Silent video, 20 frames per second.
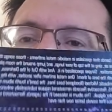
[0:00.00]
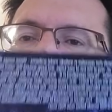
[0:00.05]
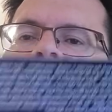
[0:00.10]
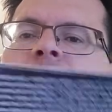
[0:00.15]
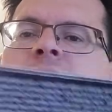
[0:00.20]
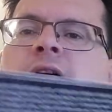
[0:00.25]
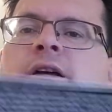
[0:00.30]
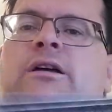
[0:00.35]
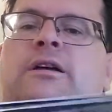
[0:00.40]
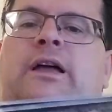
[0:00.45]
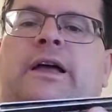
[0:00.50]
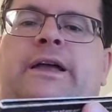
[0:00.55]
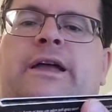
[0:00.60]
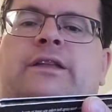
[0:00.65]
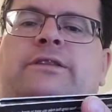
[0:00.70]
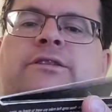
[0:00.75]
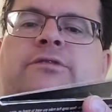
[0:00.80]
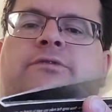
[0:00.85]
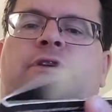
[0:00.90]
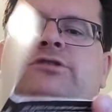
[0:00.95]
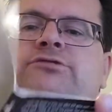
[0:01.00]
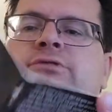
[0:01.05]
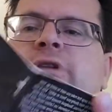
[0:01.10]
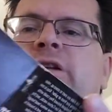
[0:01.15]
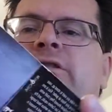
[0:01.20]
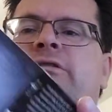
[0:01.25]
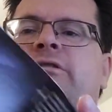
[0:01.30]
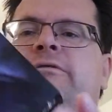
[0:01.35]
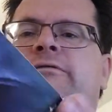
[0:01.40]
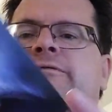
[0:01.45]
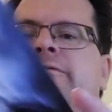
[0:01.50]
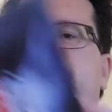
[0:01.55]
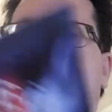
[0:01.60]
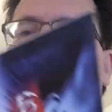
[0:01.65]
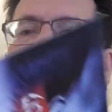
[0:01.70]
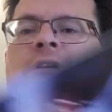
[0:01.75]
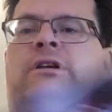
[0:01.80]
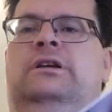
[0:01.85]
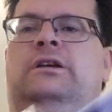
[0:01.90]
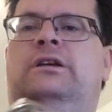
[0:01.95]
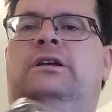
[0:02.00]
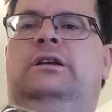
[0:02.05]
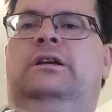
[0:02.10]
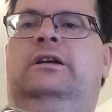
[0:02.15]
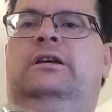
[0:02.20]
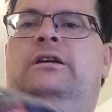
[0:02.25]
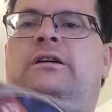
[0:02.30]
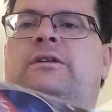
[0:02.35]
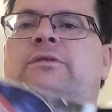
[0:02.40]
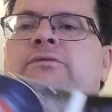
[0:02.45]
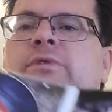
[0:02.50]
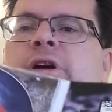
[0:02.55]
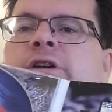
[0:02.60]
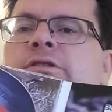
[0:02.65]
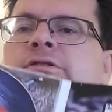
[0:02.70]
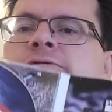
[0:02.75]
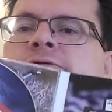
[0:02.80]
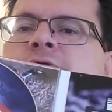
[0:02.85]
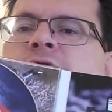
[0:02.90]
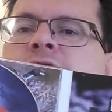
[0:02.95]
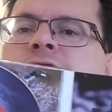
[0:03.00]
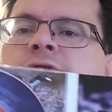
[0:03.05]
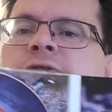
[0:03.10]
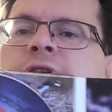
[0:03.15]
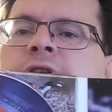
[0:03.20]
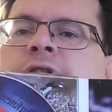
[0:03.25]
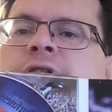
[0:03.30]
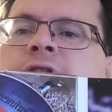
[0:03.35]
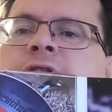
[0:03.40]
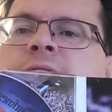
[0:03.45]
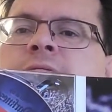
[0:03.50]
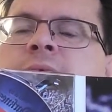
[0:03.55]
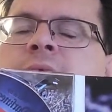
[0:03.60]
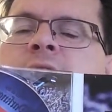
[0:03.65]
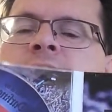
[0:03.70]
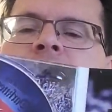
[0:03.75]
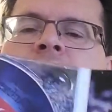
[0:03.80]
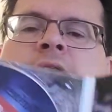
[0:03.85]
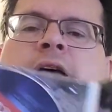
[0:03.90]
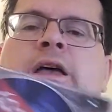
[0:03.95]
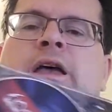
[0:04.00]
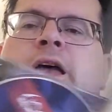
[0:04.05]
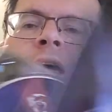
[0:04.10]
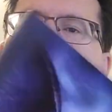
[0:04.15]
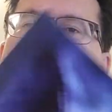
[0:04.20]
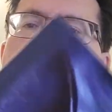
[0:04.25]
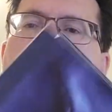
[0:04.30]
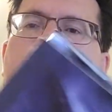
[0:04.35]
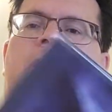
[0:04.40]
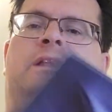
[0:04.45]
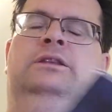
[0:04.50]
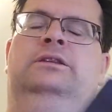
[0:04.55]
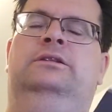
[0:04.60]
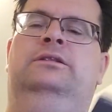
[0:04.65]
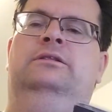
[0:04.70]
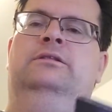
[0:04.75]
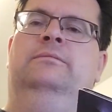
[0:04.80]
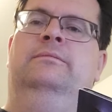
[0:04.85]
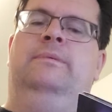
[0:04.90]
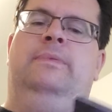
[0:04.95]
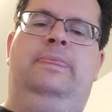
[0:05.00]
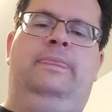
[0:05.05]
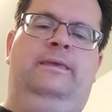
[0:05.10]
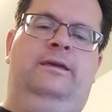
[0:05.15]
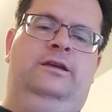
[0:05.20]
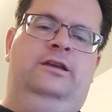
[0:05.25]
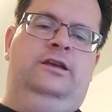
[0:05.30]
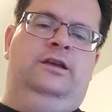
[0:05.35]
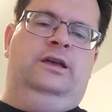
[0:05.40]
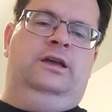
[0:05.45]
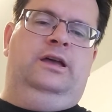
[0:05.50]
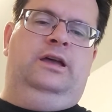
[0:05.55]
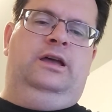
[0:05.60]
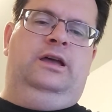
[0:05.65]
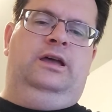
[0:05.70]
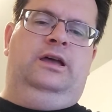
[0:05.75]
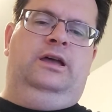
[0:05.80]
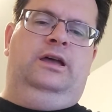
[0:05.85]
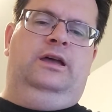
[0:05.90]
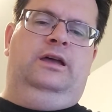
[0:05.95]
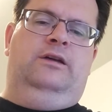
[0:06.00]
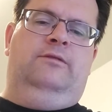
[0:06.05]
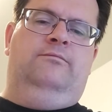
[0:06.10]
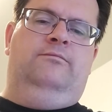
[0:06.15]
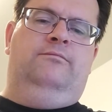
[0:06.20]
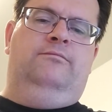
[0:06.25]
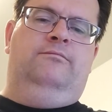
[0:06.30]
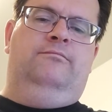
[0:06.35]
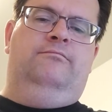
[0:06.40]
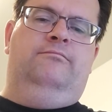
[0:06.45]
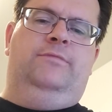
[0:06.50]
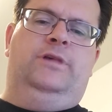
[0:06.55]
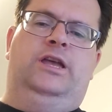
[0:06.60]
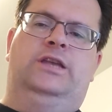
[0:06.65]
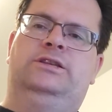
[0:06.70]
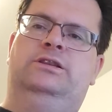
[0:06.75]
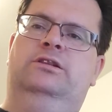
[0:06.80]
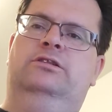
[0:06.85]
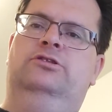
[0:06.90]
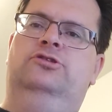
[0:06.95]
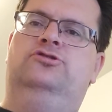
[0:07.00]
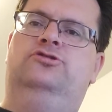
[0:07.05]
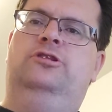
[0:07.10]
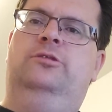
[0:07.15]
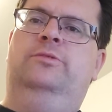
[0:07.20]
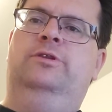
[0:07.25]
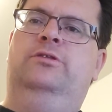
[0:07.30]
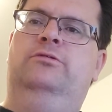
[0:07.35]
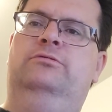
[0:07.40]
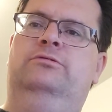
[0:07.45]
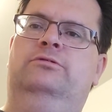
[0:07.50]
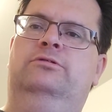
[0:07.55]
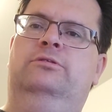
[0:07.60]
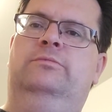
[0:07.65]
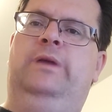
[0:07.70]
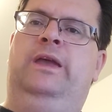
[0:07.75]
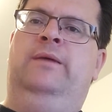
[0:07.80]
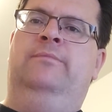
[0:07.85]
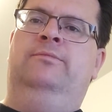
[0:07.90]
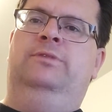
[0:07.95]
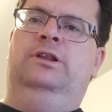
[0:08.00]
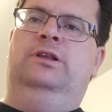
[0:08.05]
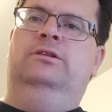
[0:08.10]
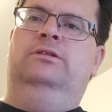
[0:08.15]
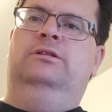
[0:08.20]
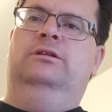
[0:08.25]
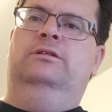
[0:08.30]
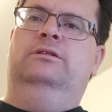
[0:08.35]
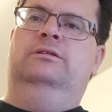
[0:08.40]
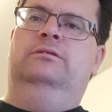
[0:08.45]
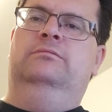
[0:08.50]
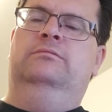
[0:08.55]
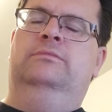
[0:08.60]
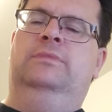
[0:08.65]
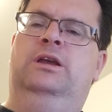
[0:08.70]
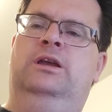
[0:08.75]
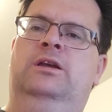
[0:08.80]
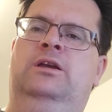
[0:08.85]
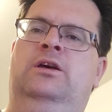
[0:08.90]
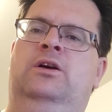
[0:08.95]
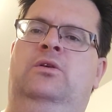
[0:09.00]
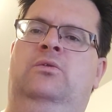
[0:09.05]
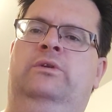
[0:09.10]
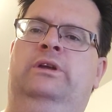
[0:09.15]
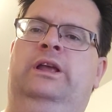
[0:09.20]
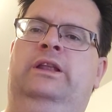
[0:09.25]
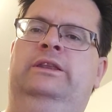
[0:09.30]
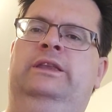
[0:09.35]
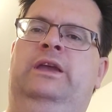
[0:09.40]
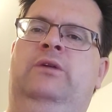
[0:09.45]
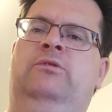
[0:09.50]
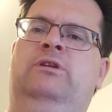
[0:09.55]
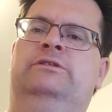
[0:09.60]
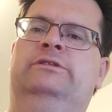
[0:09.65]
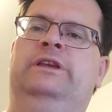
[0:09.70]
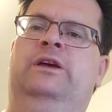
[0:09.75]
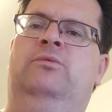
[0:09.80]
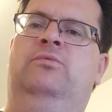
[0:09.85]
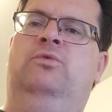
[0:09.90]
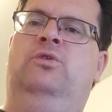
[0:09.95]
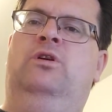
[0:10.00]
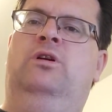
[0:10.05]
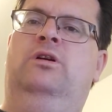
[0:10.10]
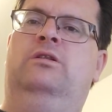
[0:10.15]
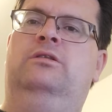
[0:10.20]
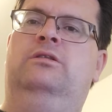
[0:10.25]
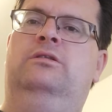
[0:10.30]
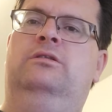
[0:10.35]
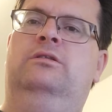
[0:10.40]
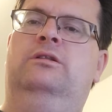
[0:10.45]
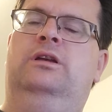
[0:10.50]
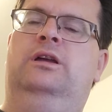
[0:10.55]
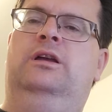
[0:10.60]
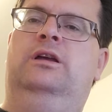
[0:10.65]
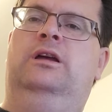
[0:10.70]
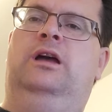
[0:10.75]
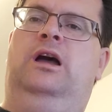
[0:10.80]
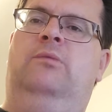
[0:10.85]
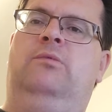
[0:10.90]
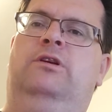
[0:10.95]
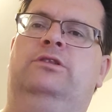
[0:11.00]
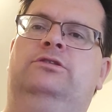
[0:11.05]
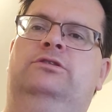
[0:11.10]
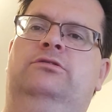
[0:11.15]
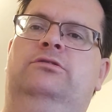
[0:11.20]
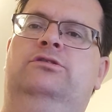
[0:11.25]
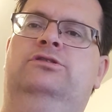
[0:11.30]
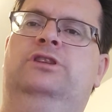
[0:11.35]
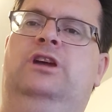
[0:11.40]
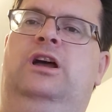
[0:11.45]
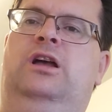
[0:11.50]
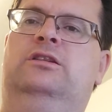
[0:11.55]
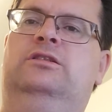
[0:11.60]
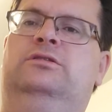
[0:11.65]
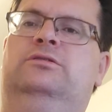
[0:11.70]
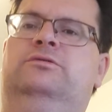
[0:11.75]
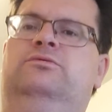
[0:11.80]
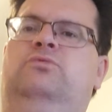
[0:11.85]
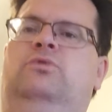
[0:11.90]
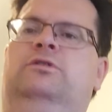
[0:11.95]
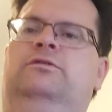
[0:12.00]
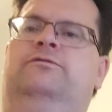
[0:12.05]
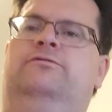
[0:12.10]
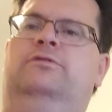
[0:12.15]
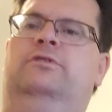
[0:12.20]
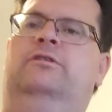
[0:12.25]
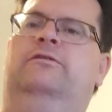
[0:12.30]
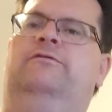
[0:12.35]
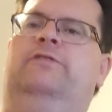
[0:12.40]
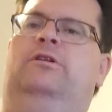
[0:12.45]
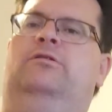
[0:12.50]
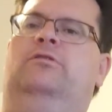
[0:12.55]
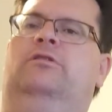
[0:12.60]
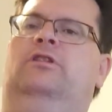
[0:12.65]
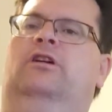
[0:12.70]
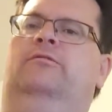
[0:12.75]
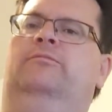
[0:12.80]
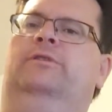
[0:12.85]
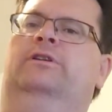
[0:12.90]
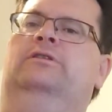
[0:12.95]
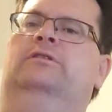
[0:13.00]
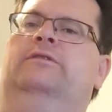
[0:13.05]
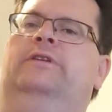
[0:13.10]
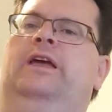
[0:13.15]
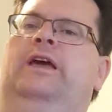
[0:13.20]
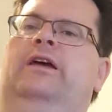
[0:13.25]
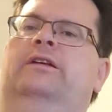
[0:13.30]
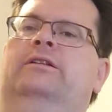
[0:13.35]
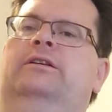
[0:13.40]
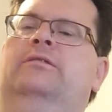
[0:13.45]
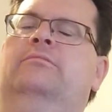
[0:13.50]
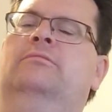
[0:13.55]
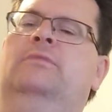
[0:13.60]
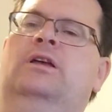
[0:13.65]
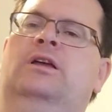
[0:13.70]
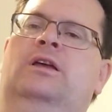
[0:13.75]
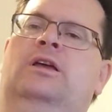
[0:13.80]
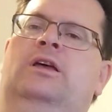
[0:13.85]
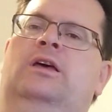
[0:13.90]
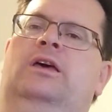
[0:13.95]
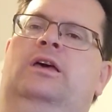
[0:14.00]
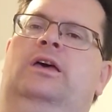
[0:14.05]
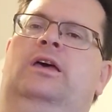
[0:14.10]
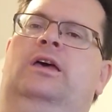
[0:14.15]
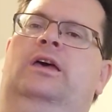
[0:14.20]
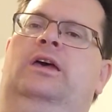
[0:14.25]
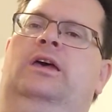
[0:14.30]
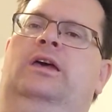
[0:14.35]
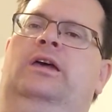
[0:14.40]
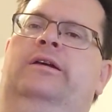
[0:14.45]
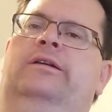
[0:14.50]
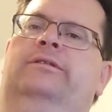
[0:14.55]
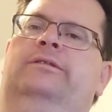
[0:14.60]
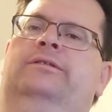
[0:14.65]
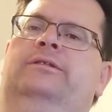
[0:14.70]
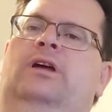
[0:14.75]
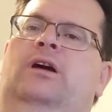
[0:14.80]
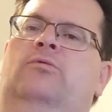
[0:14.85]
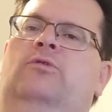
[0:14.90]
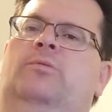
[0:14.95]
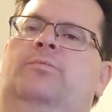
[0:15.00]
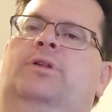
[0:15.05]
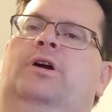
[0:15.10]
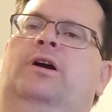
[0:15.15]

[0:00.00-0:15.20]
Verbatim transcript: Uh, I got the retroactive uh, records version of this, and um, as a little tribute to the band Bloodgood, what I did when I was at work uh, I work two jobs, one for the federal government of Canada, and I work